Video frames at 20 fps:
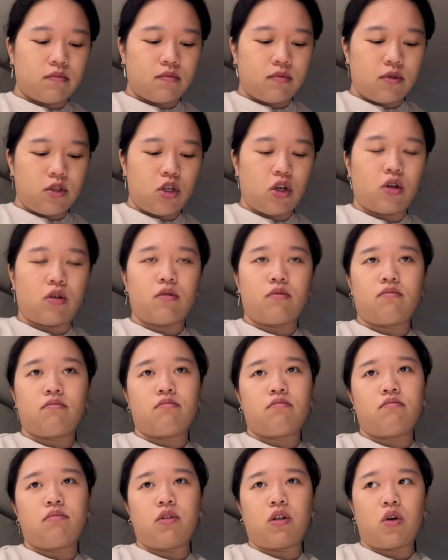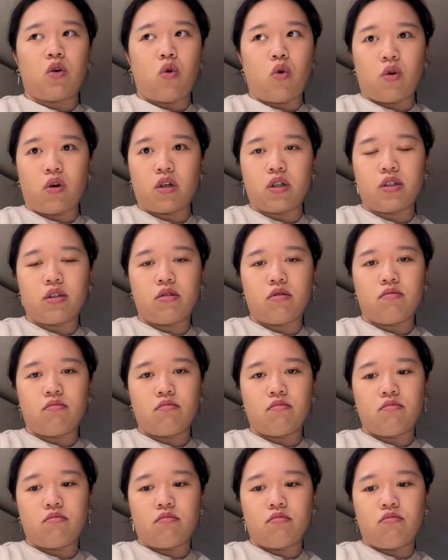took the course,
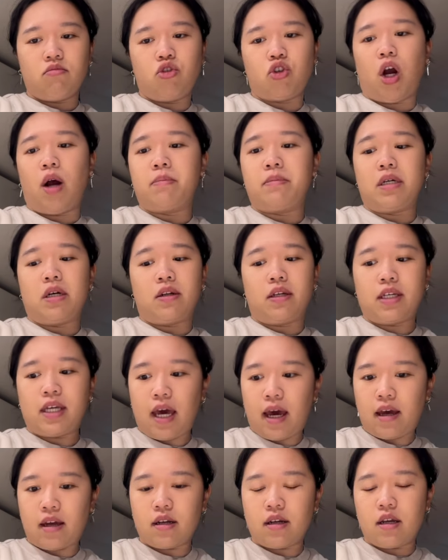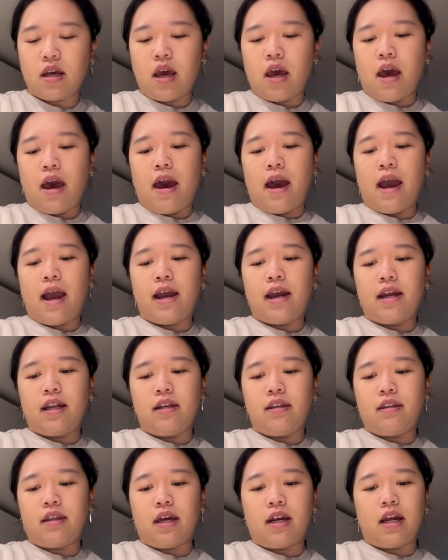dropped out again.
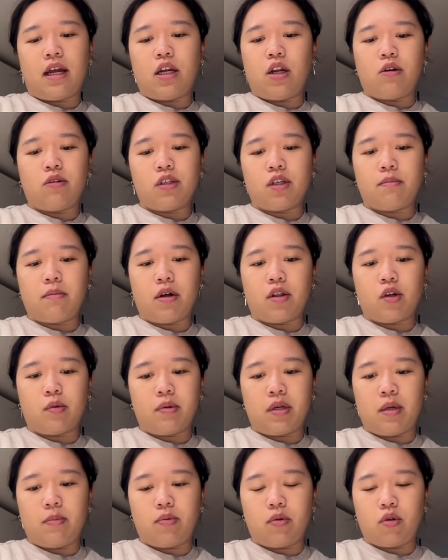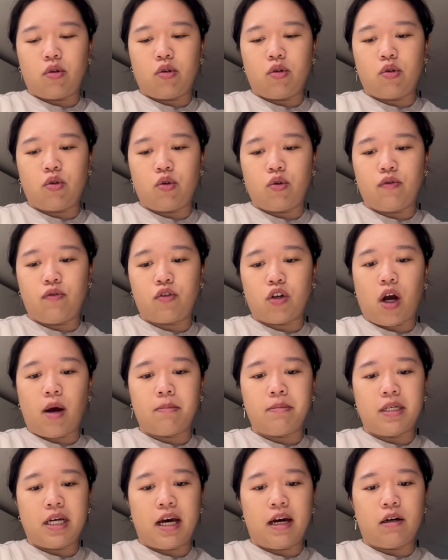And then I know some other people who've
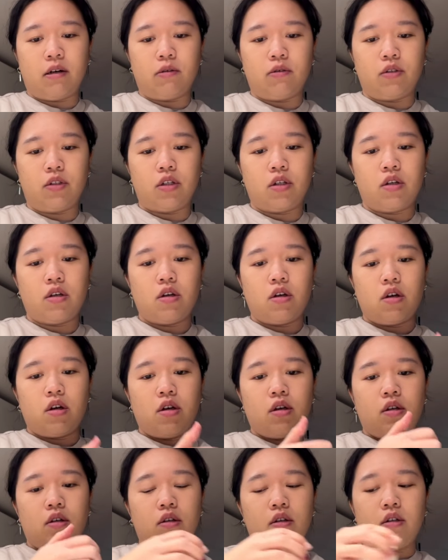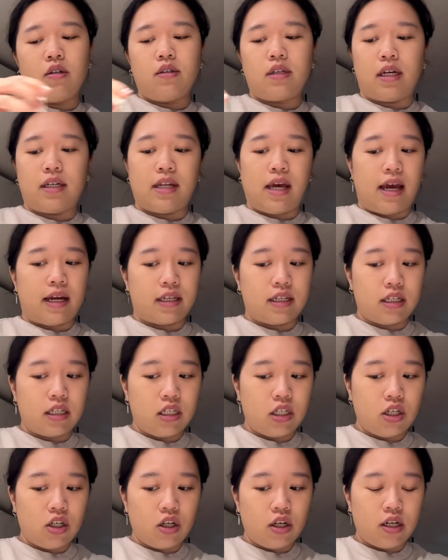dropped out didactic
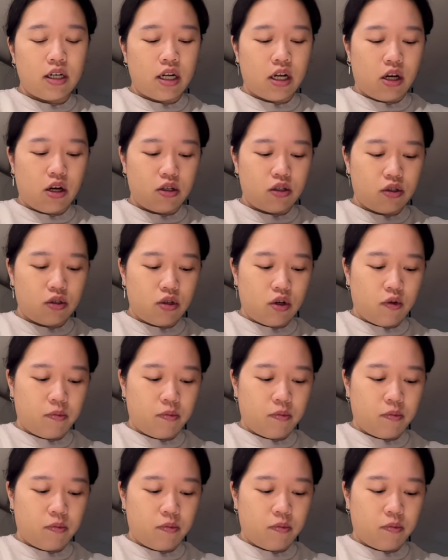year, and I also know